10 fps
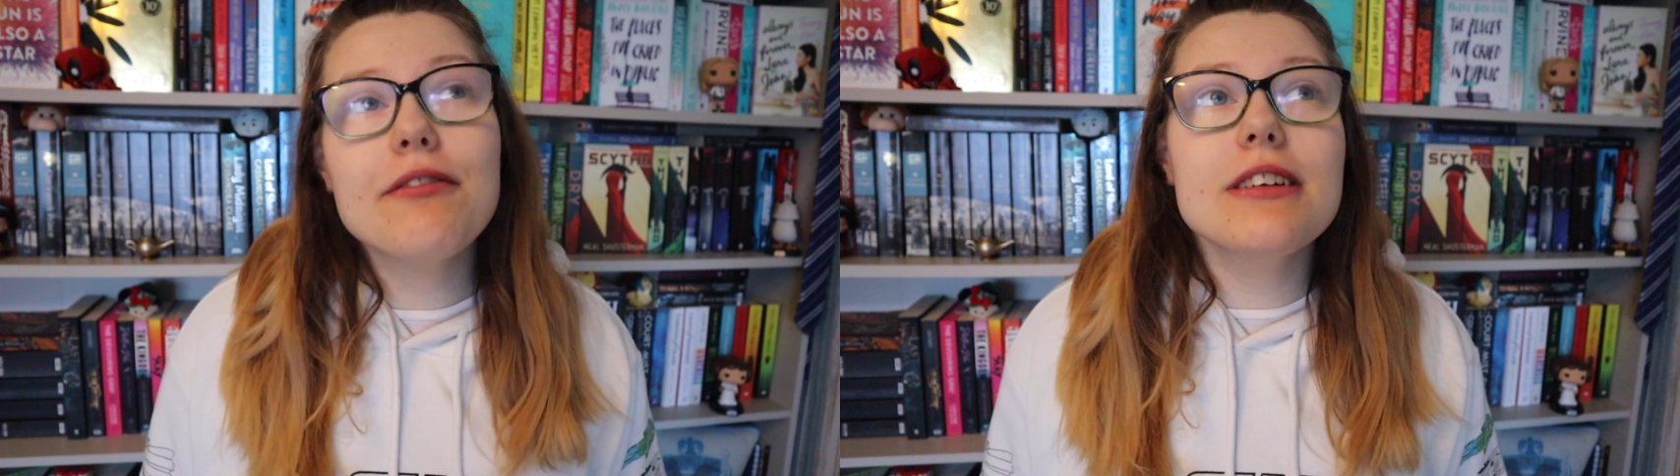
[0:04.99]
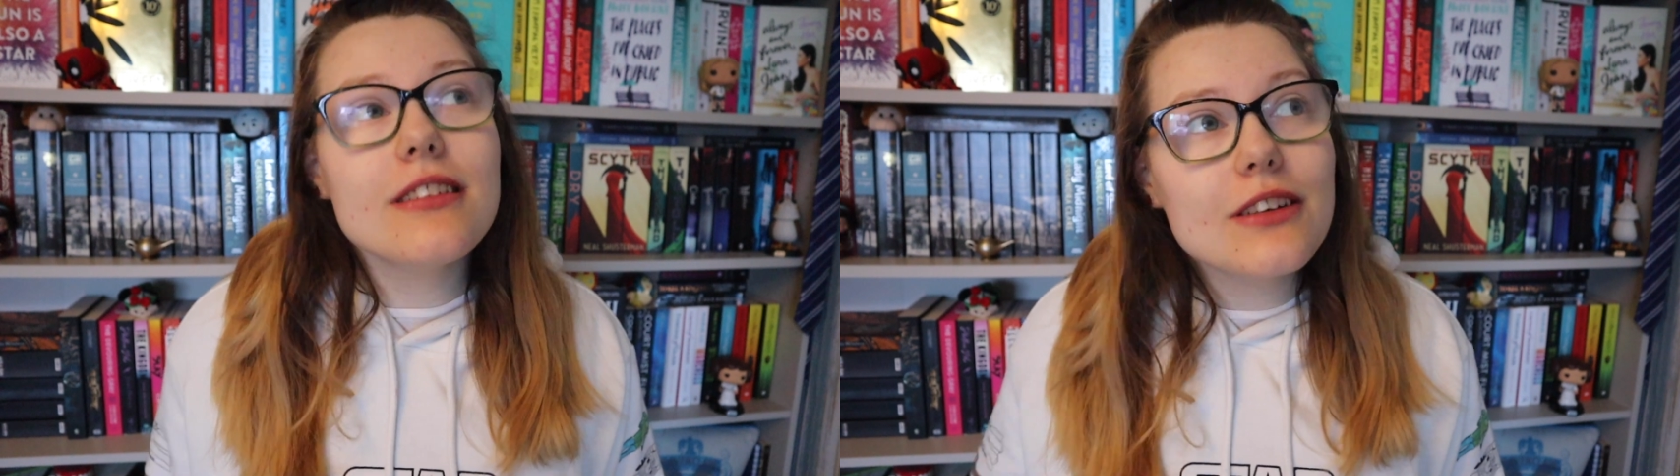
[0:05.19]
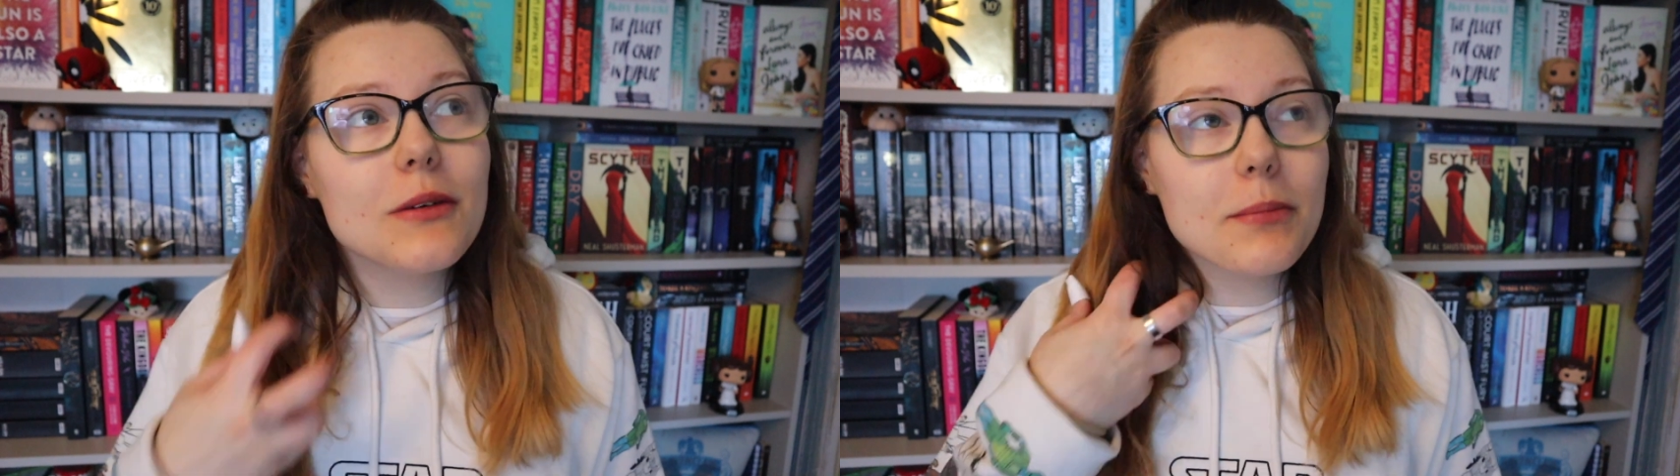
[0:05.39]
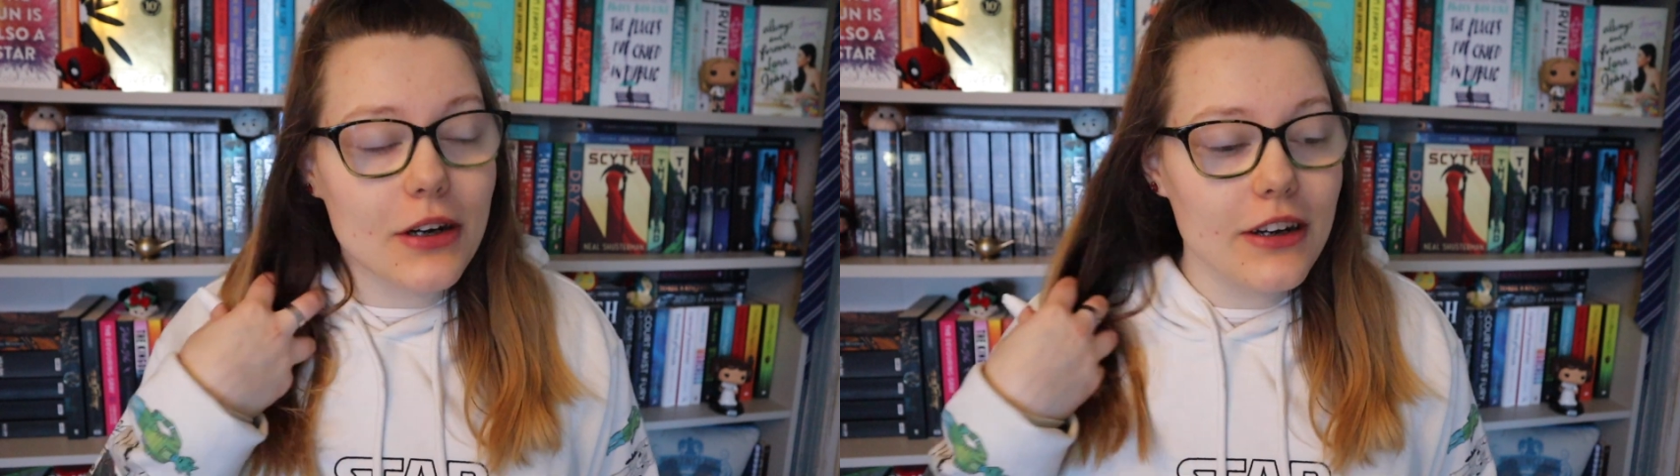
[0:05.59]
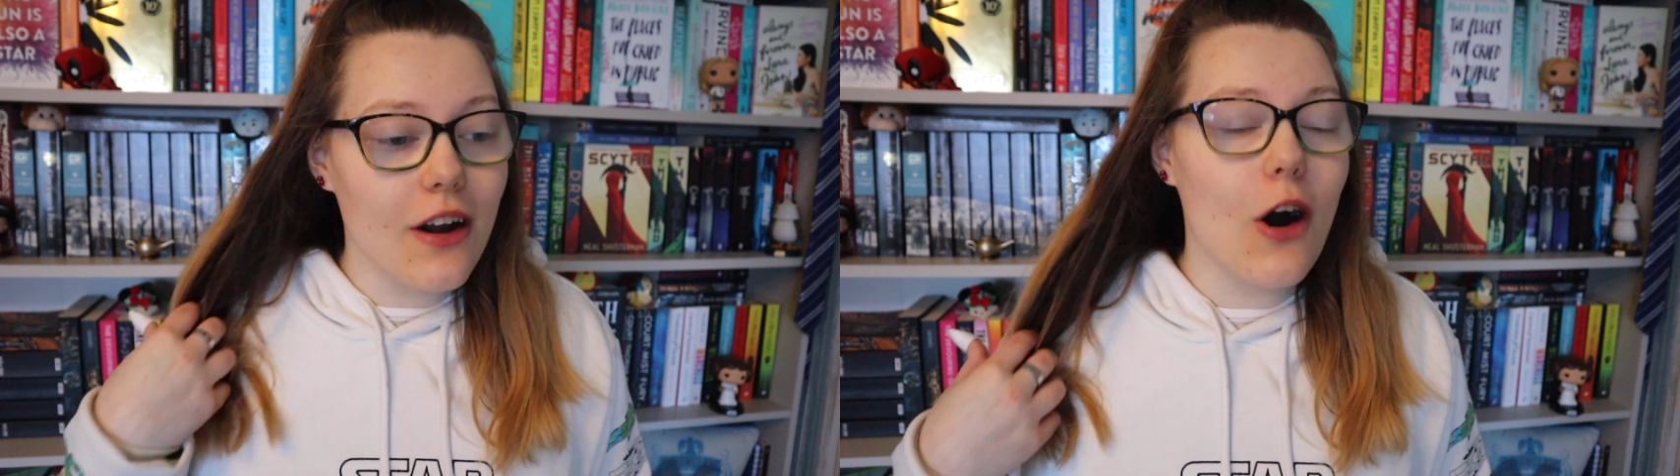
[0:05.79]
every single
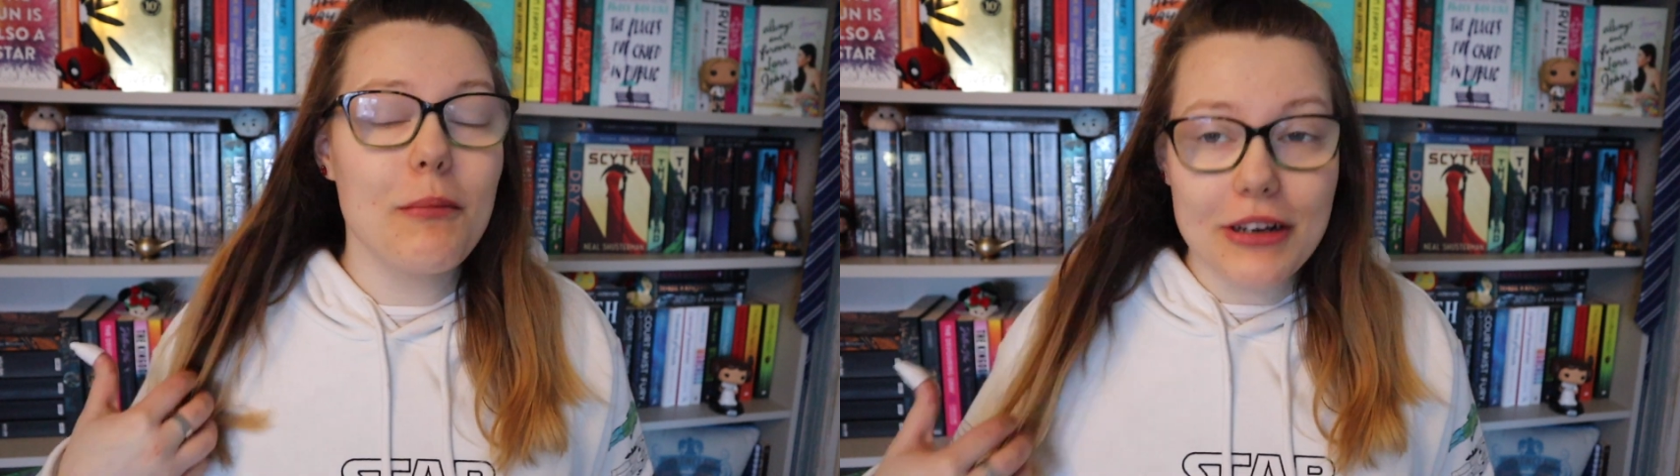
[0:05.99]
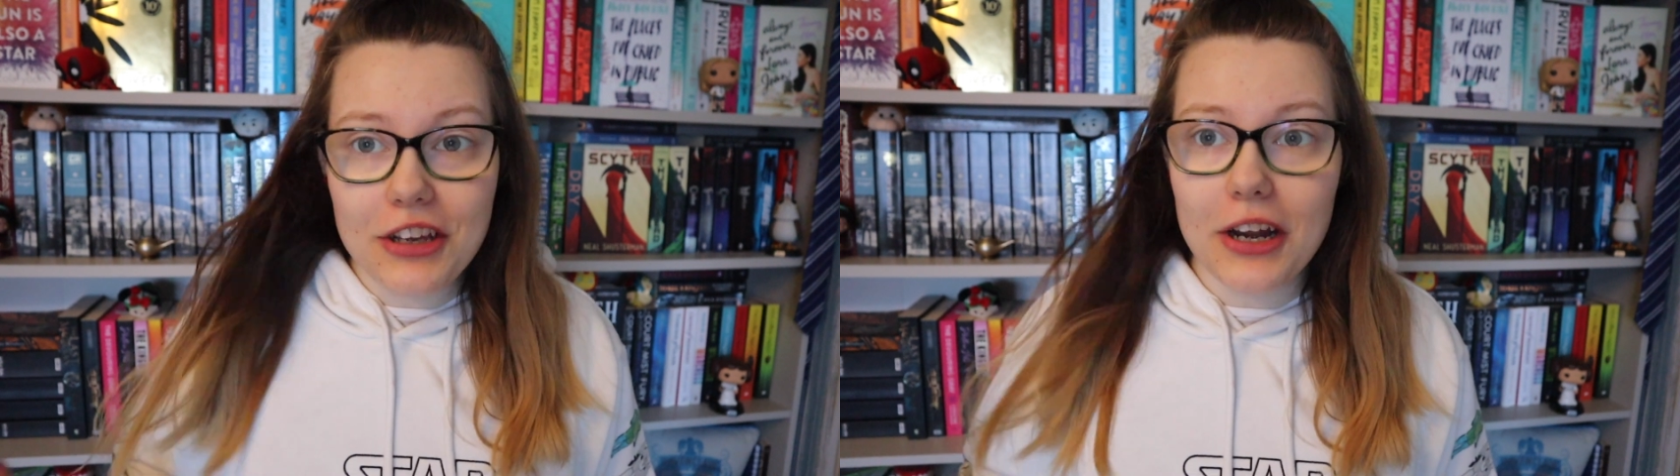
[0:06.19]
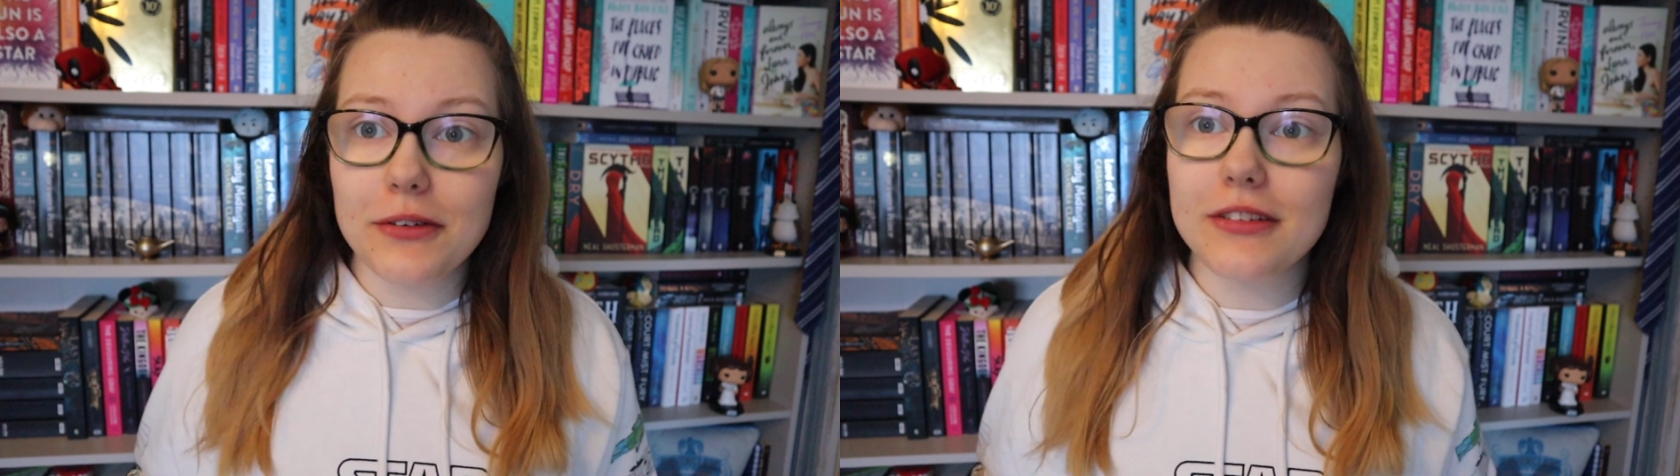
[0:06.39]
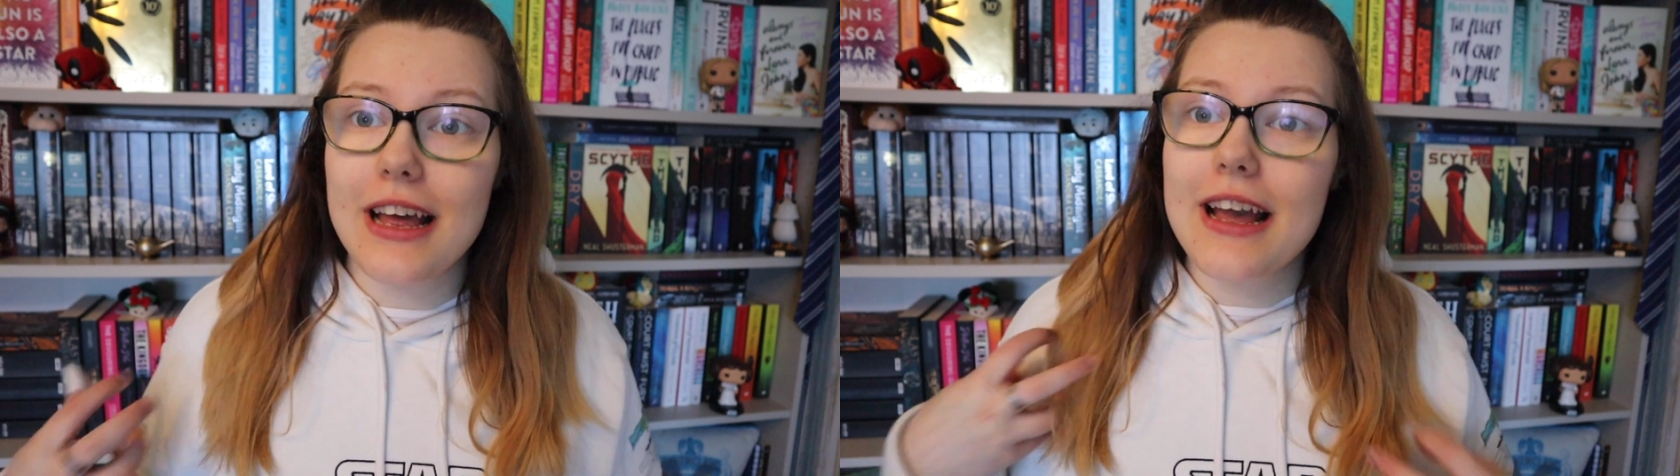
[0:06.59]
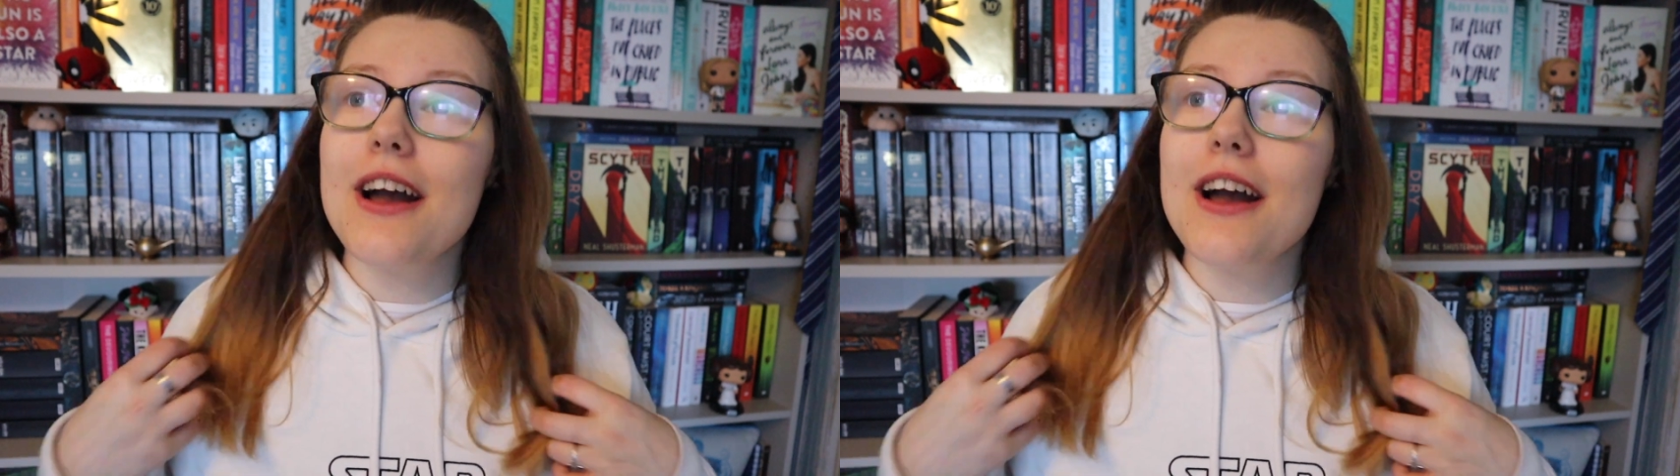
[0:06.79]
book on my shelves